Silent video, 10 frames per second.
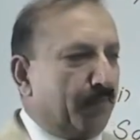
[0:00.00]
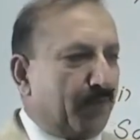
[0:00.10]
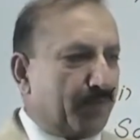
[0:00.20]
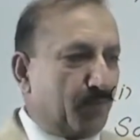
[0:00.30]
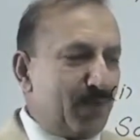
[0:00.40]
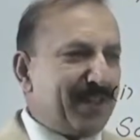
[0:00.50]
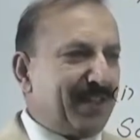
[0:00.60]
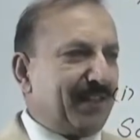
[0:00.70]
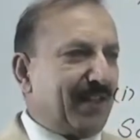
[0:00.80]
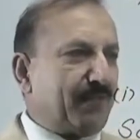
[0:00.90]
But we
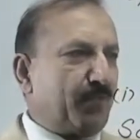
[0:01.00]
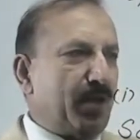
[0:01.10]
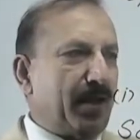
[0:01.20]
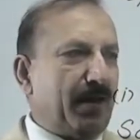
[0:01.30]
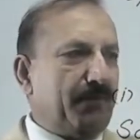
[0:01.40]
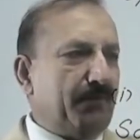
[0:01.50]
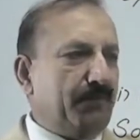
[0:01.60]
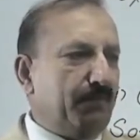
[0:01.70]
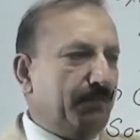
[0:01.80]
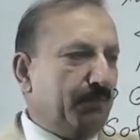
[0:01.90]
see that we have
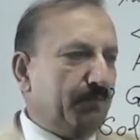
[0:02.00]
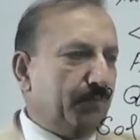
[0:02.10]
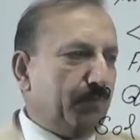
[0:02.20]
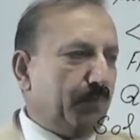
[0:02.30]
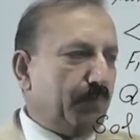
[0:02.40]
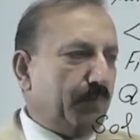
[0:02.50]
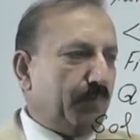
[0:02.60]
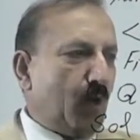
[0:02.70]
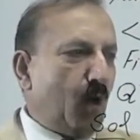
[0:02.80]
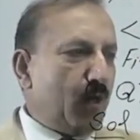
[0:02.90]

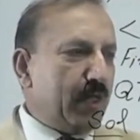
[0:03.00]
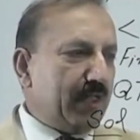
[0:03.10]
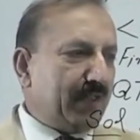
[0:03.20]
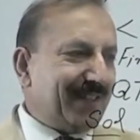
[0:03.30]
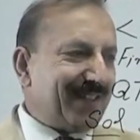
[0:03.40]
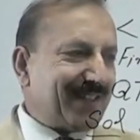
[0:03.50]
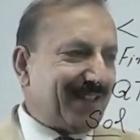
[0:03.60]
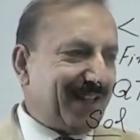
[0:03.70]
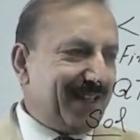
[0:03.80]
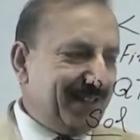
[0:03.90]
only this
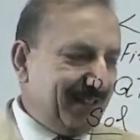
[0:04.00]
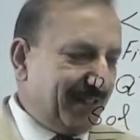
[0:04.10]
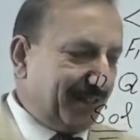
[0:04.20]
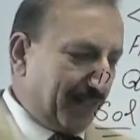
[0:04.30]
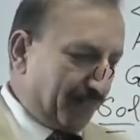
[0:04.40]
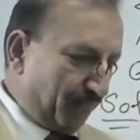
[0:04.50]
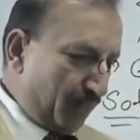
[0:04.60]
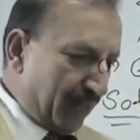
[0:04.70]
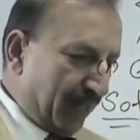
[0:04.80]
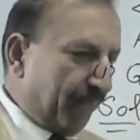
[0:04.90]
side that
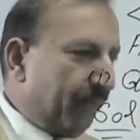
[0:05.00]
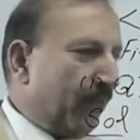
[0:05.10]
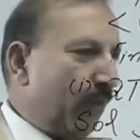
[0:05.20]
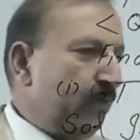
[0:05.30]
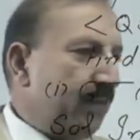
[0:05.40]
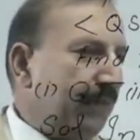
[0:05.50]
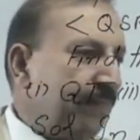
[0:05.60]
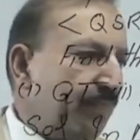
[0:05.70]
we have found